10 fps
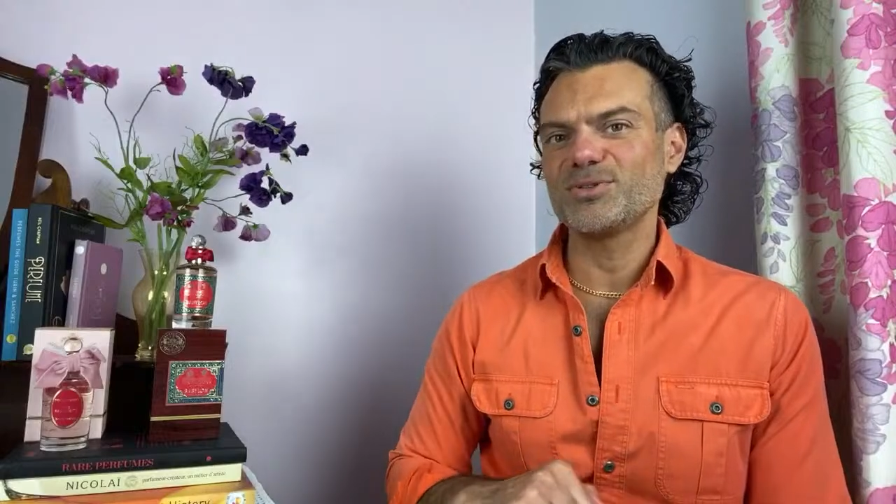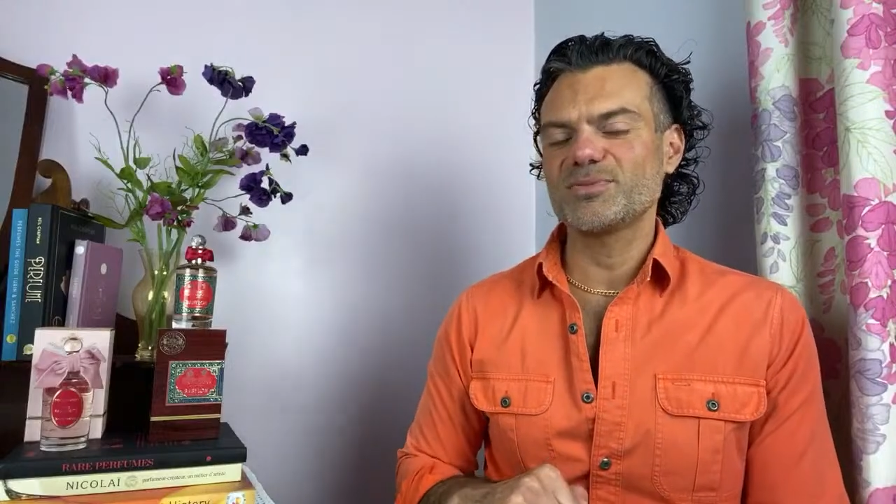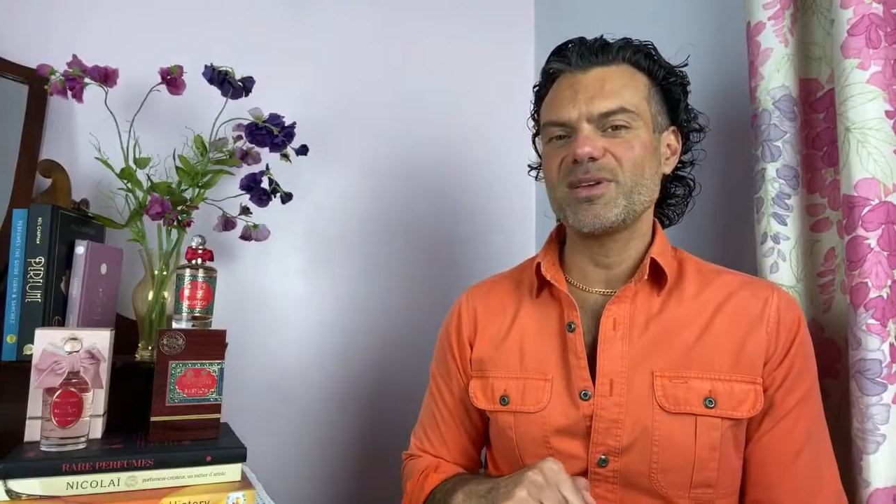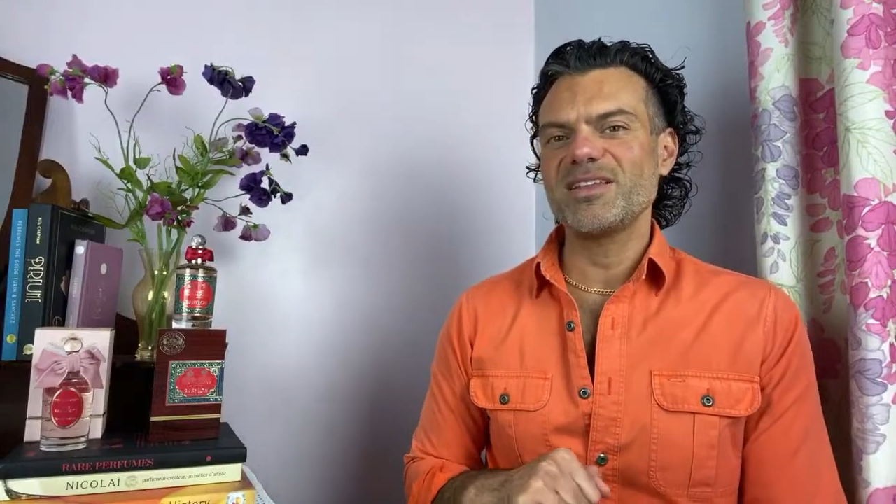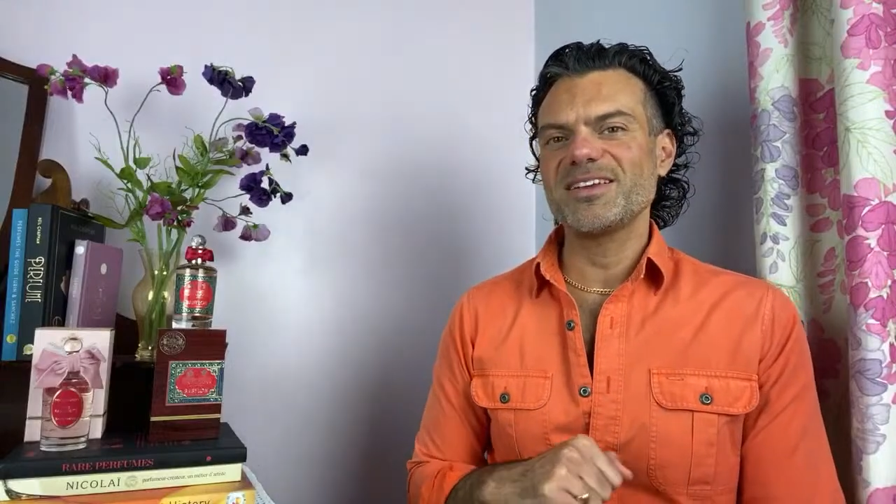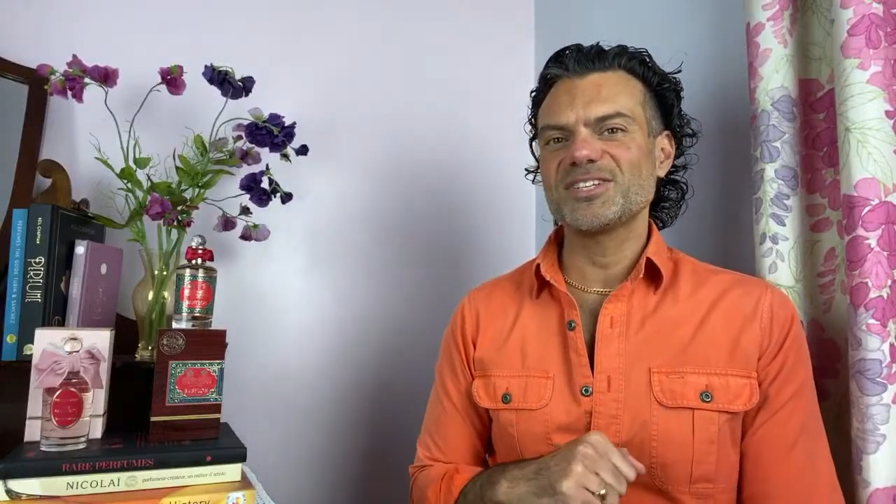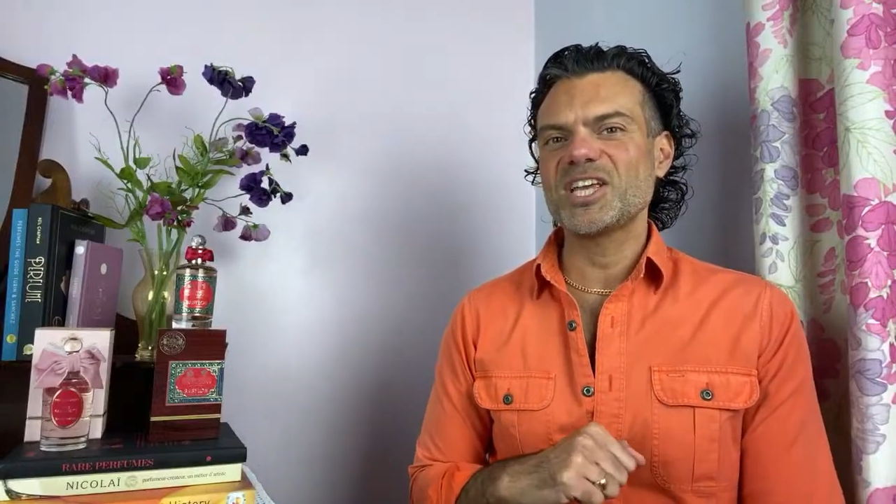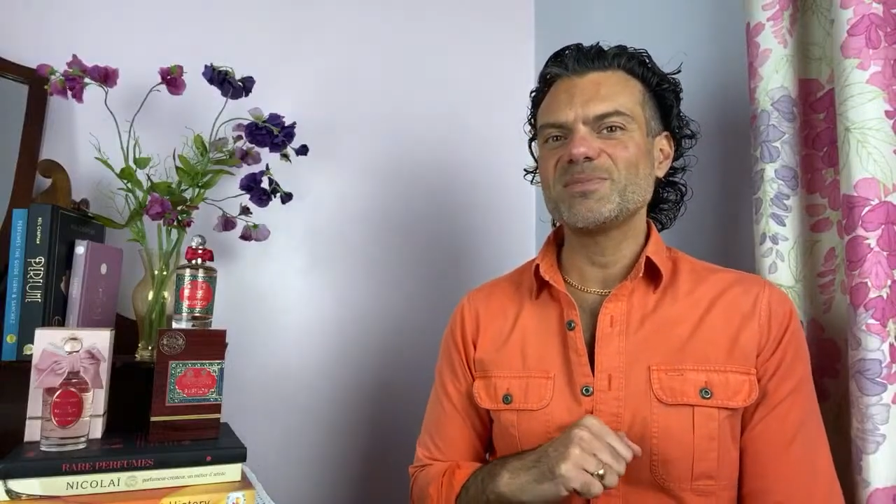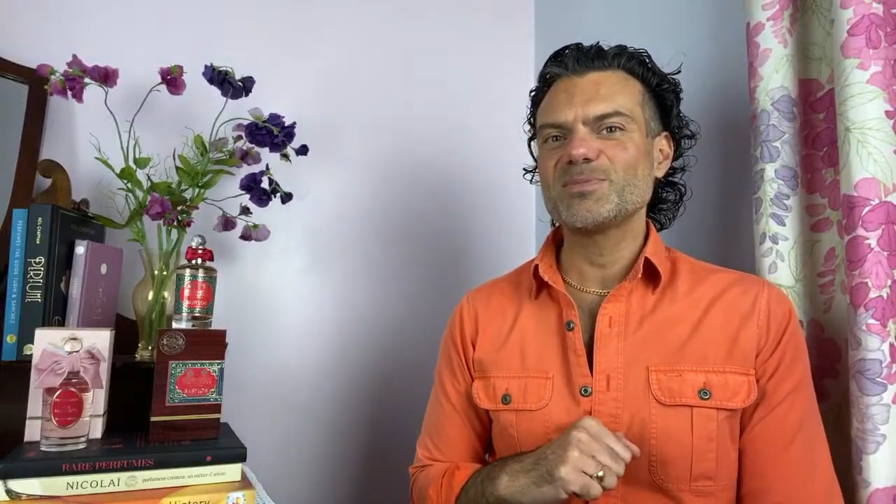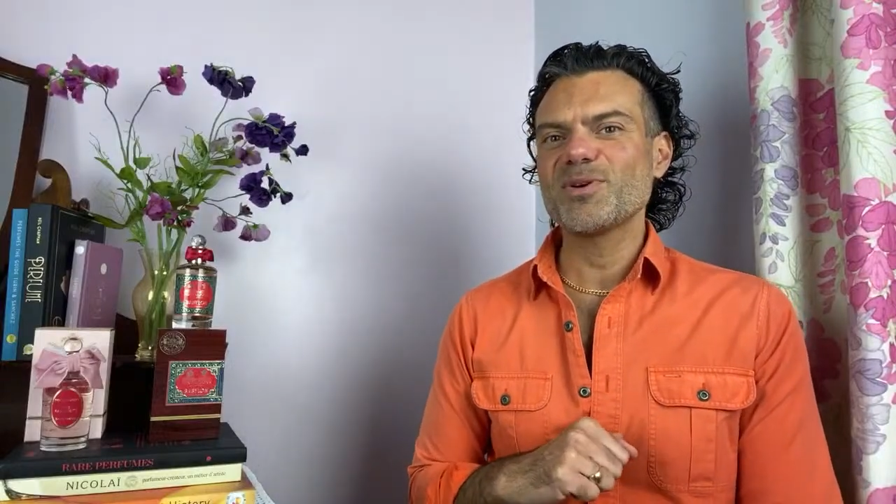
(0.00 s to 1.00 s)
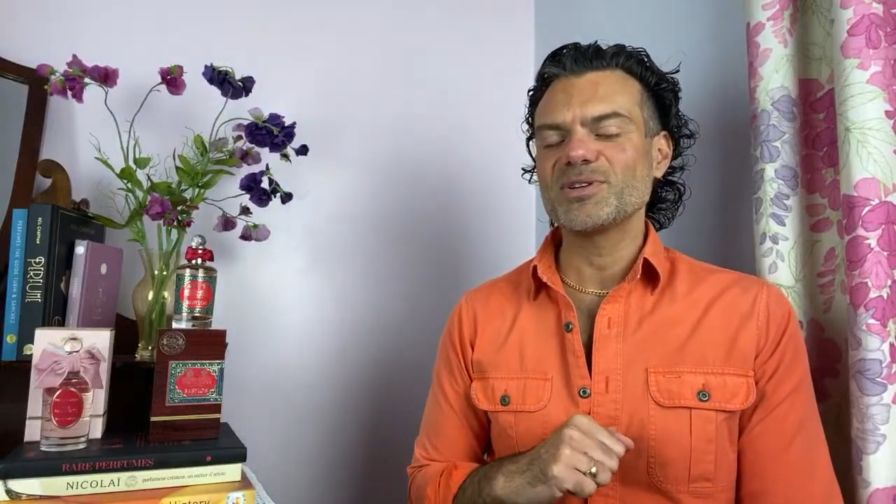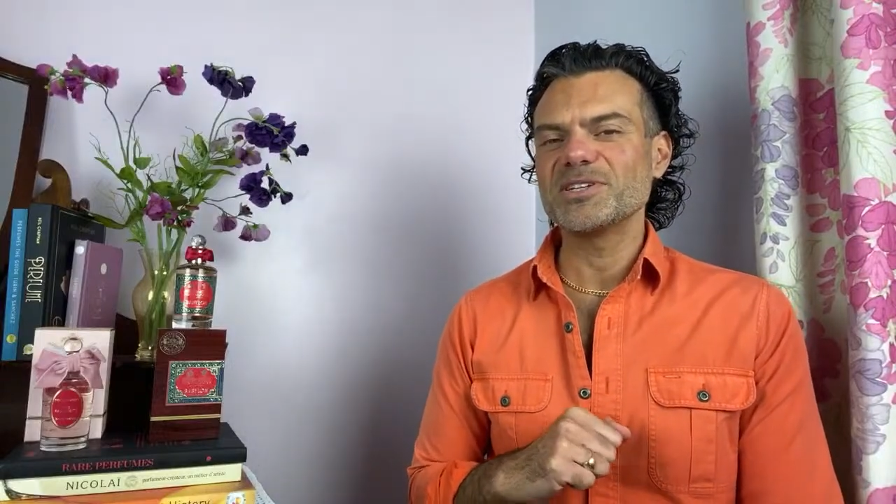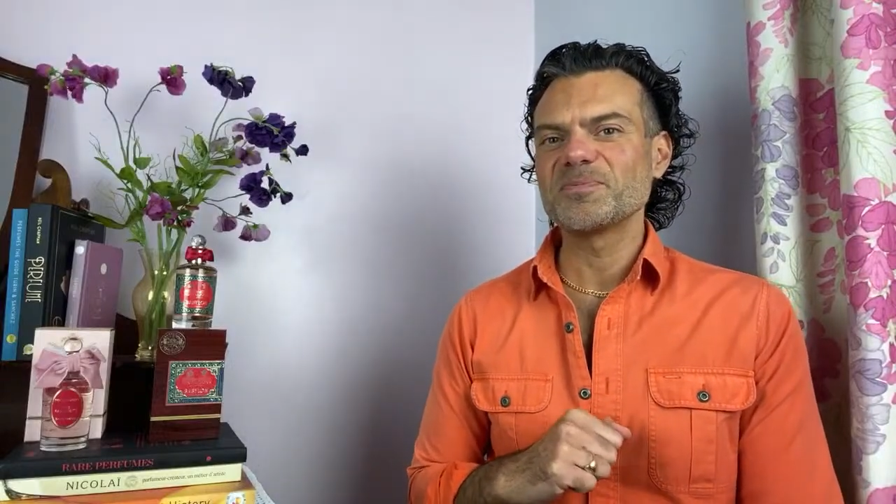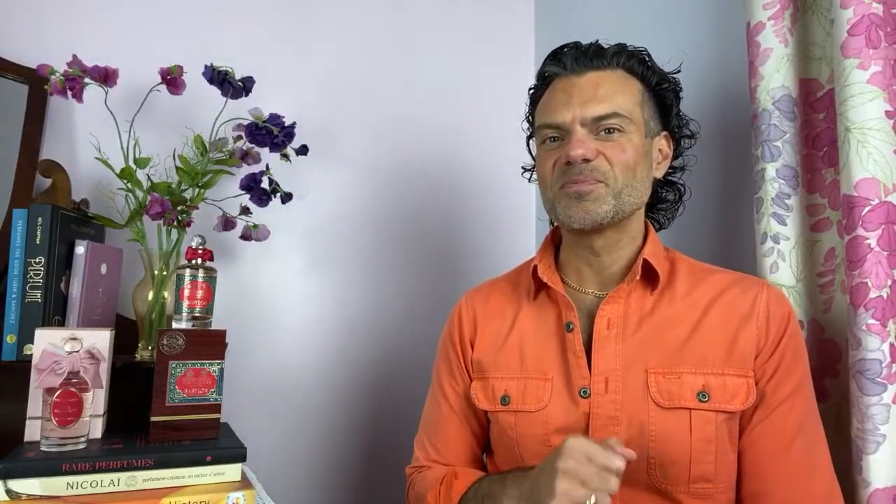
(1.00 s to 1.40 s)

smell like James Bond,